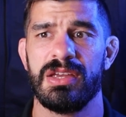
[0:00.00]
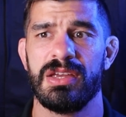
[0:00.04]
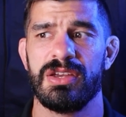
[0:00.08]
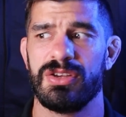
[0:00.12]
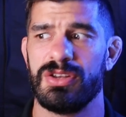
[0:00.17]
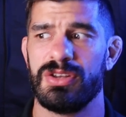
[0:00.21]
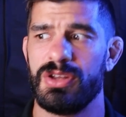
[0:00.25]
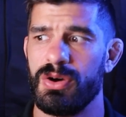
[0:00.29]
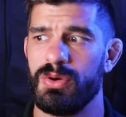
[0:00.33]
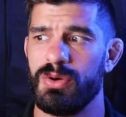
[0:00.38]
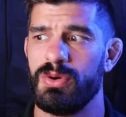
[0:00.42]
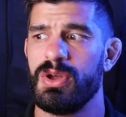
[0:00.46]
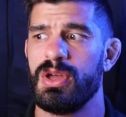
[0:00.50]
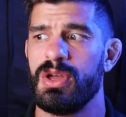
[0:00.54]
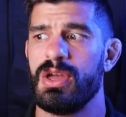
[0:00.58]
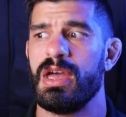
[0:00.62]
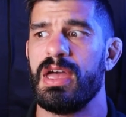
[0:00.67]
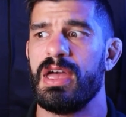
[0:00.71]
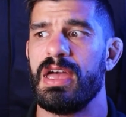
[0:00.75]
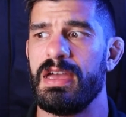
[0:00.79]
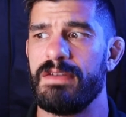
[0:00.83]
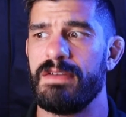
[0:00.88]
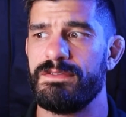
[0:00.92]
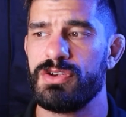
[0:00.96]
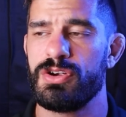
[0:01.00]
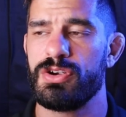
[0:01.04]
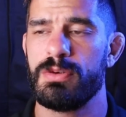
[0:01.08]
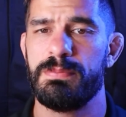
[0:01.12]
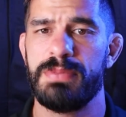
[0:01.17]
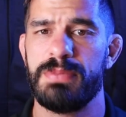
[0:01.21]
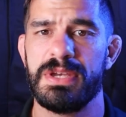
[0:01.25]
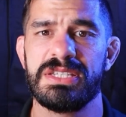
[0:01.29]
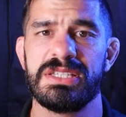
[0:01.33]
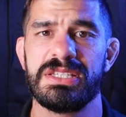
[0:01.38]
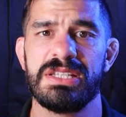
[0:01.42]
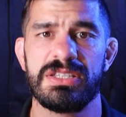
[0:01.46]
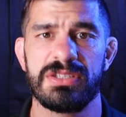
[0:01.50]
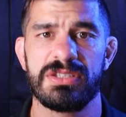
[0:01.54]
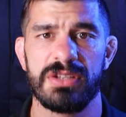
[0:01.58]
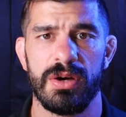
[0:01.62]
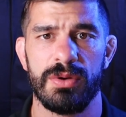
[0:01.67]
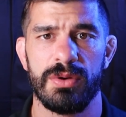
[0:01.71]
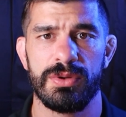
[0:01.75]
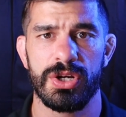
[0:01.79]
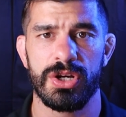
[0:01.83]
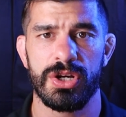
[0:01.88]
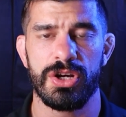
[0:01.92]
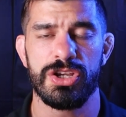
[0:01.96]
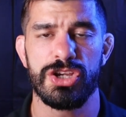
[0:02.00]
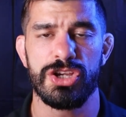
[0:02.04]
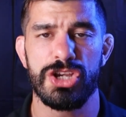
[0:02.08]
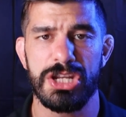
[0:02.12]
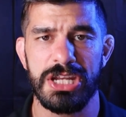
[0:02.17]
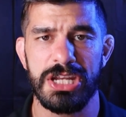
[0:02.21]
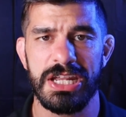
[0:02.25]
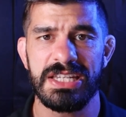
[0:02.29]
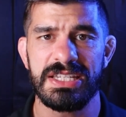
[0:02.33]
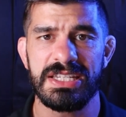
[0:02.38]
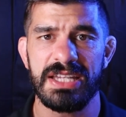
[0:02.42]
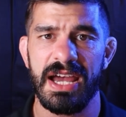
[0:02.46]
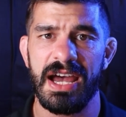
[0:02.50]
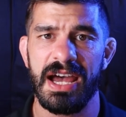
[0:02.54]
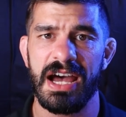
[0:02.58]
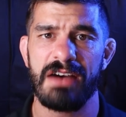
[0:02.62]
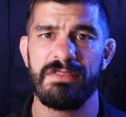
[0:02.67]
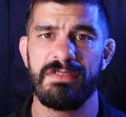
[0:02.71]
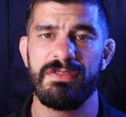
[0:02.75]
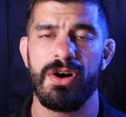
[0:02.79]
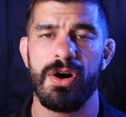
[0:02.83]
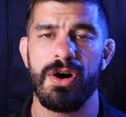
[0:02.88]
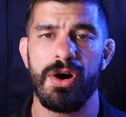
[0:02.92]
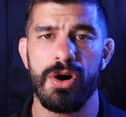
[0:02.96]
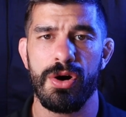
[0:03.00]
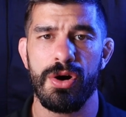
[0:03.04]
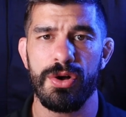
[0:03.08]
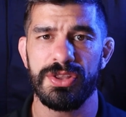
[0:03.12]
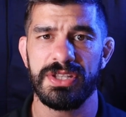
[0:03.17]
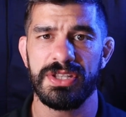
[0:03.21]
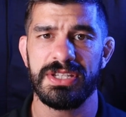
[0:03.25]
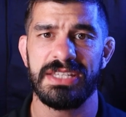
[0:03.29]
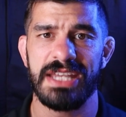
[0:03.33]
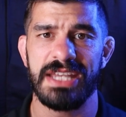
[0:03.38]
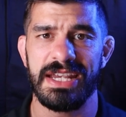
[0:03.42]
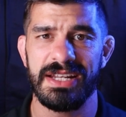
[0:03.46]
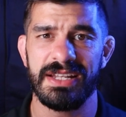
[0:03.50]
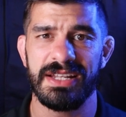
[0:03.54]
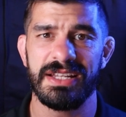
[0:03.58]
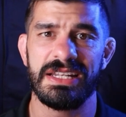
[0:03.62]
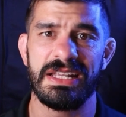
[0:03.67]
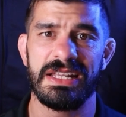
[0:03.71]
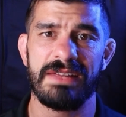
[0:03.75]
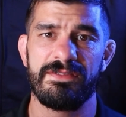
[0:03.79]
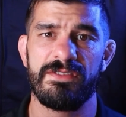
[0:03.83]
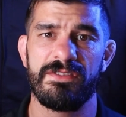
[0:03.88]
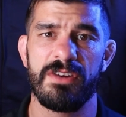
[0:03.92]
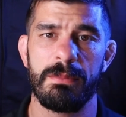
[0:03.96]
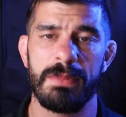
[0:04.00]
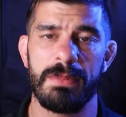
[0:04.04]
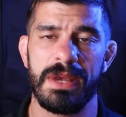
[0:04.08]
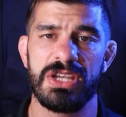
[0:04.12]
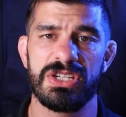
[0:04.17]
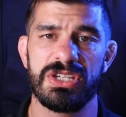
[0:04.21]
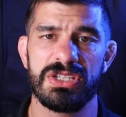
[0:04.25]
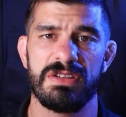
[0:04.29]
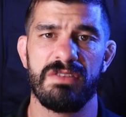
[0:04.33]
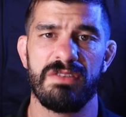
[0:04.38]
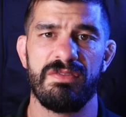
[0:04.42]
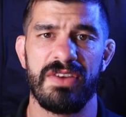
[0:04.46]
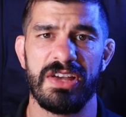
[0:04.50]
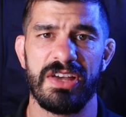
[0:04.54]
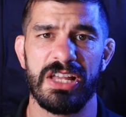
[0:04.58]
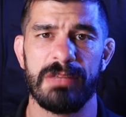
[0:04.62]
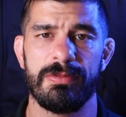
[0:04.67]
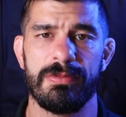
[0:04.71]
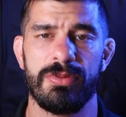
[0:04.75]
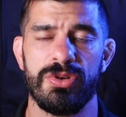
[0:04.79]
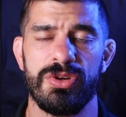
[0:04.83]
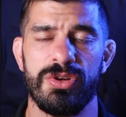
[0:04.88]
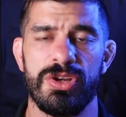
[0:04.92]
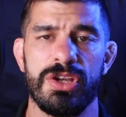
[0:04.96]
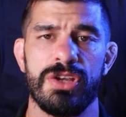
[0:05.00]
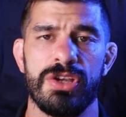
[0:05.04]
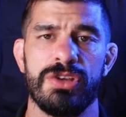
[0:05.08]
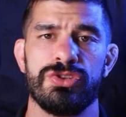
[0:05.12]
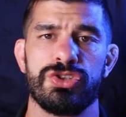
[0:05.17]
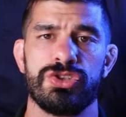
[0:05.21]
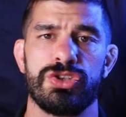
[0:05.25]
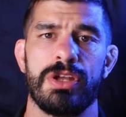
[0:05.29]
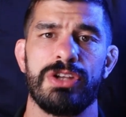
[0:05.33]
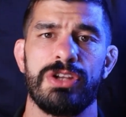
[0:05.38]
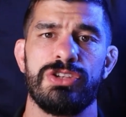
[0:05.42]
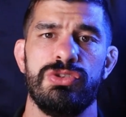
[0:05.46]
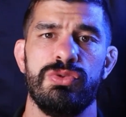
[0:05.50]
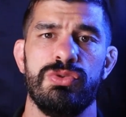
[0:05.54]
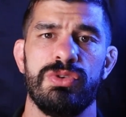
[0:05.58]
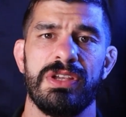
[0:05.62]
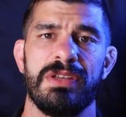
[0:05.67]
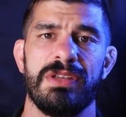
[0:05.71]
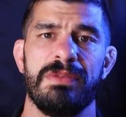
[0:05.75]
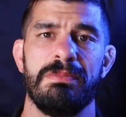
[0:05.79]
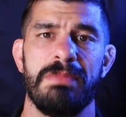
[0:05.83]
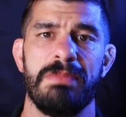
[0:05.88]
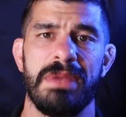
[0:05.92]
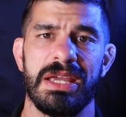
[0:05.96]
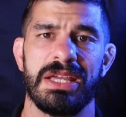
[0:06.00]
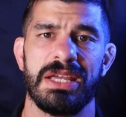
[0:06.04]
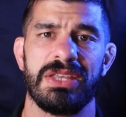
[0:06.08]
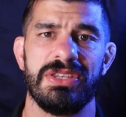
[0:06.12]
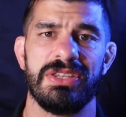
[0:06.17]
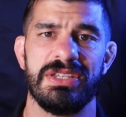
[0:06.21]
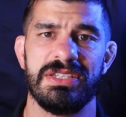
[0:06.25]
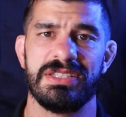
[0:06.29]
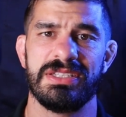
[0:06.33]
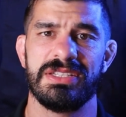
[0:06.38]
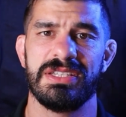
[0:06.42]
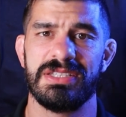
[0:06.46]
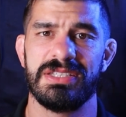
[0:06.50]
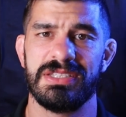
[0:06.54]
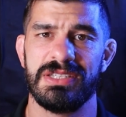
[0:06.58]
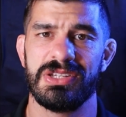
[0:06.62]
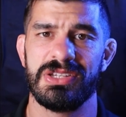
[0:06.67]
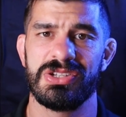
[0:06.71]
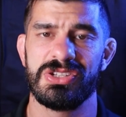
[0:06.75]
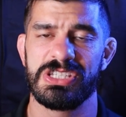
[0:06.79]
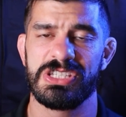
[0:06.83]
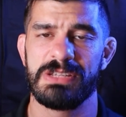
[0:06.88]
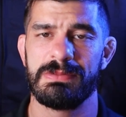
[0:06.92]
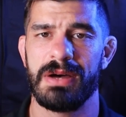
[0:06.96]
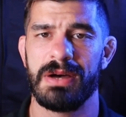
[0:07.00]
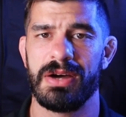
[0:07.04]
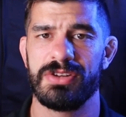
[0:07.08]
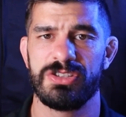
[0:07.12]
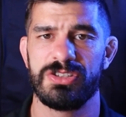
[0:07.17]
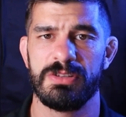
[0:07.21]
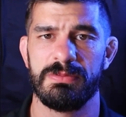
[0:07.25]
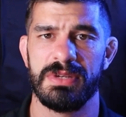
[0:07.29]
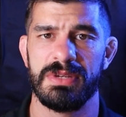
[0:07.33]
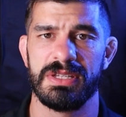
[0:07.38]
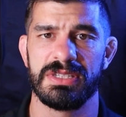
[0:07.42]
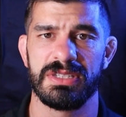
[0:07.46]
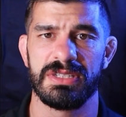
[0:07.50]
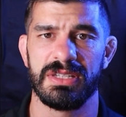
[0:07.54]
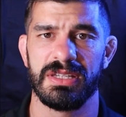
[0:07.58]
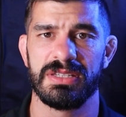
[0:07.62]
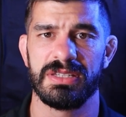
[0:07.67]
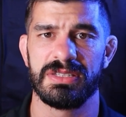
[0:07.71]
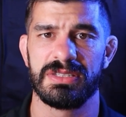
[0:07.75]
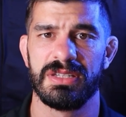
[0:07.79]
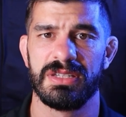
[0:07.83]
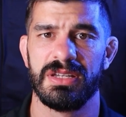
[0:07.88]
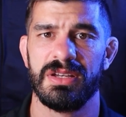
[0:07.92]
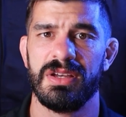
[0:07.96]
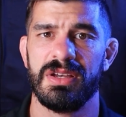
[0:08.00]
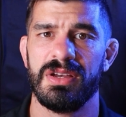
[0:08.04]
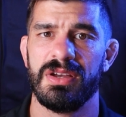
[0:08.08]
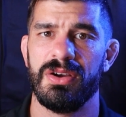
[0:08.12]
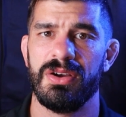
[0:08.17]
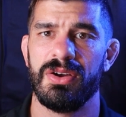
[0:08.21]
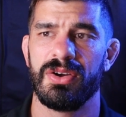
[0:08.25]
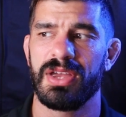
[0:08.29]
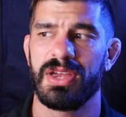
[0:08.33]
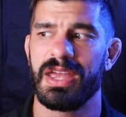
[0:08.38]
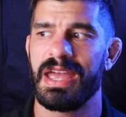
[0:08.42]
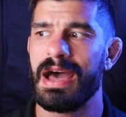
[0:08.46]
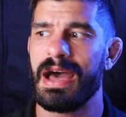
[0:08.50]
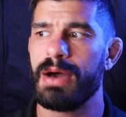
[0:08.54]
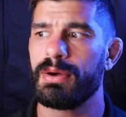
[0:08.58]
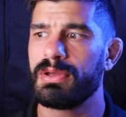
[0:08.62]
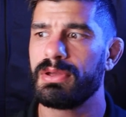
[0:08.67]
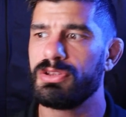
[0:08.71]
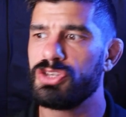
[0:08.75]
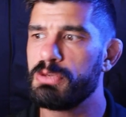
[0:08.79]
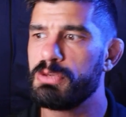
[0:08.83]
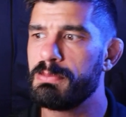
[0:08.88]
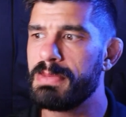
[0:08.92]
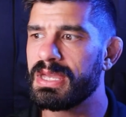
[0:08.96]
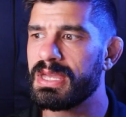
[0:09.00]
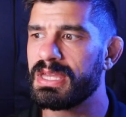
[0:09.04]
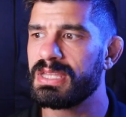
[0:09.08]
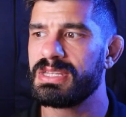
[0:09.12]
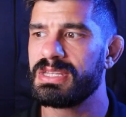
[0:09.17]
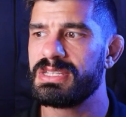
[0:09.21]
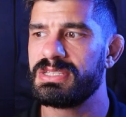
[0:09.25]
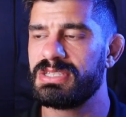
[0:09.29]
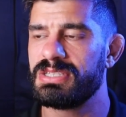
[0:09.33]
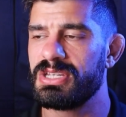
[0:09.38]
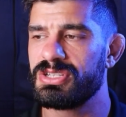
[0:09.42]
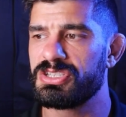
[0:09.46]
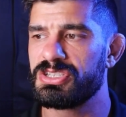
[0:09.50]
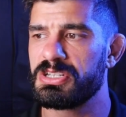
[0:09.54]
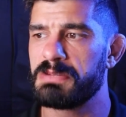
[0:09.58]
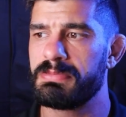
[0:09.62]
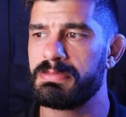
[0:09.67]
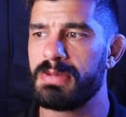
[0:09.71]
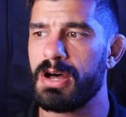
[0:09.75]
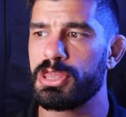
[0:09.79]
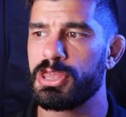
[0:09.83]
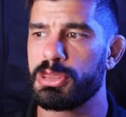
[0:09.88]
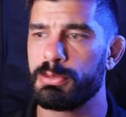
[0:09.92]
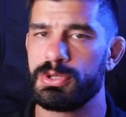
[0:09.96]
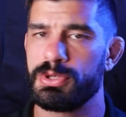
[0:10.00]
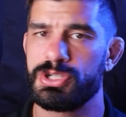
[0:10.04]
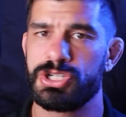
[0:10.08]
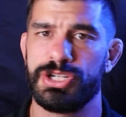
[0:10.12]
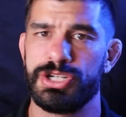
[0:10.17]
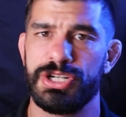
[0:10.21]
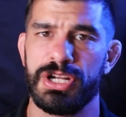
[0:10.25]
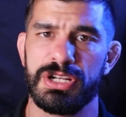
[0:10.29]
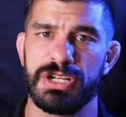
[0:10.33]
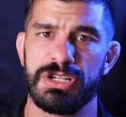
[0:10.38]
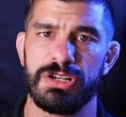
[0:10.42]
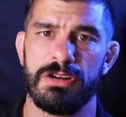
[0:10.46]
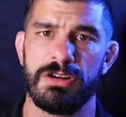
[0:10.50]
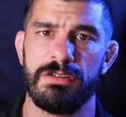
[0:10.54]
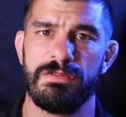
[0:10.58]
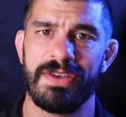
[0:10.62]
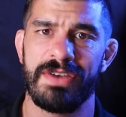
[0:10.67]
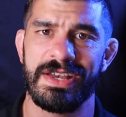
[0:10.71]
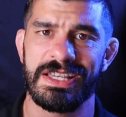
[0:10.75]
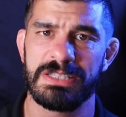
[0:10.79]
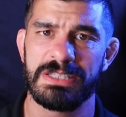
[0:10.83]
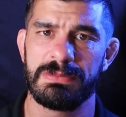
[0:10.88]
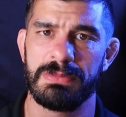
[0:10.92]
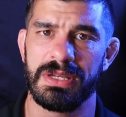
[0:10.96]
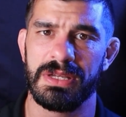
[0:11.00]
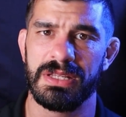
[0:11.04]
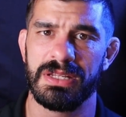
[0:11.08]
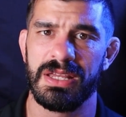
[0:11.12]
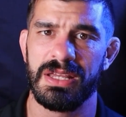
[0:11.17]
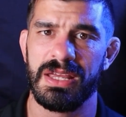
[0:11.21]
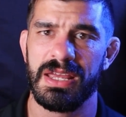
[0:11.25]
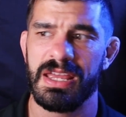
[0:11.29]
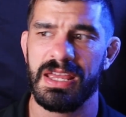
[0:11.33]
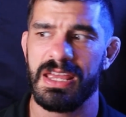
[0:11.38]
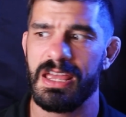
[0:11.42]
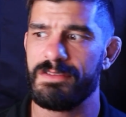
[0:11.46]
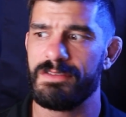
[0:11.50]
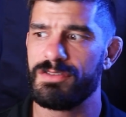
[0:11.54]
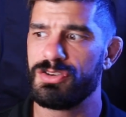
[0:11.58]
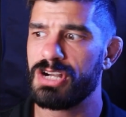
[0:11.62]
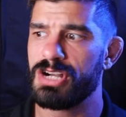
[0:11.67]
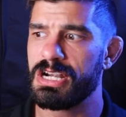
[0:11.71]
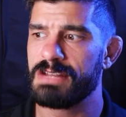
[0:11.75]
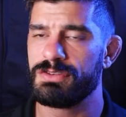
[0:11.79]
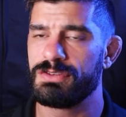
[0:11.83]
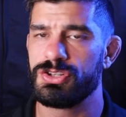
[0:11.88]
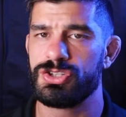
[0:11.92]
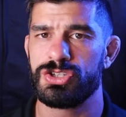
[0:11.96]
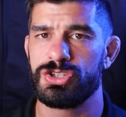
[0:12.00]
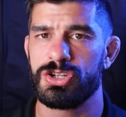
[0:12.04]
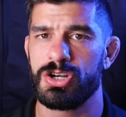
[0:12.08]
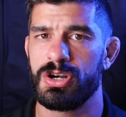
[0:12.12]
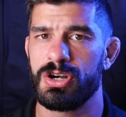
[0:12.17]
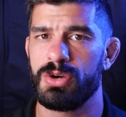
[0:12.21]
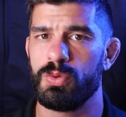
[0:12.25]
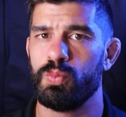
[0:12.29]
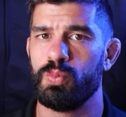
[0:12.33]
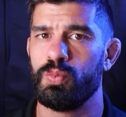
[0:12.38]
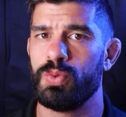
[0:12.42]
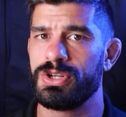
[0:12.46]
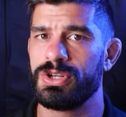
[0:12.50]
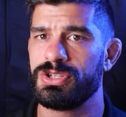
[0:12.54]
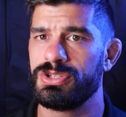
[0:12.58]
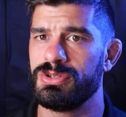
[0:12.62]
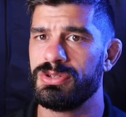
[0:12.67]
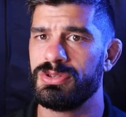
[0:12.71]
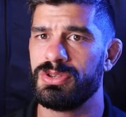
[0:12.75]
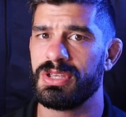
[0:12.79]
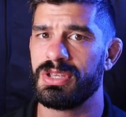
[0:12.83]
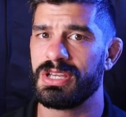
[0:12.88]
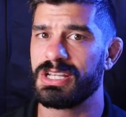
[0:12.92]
You know, if you're a business owner, you need to have all the data and information available so that you can make these decisions about your business. Okay, how can you make a decision about the return on your investment if you're not even sure what the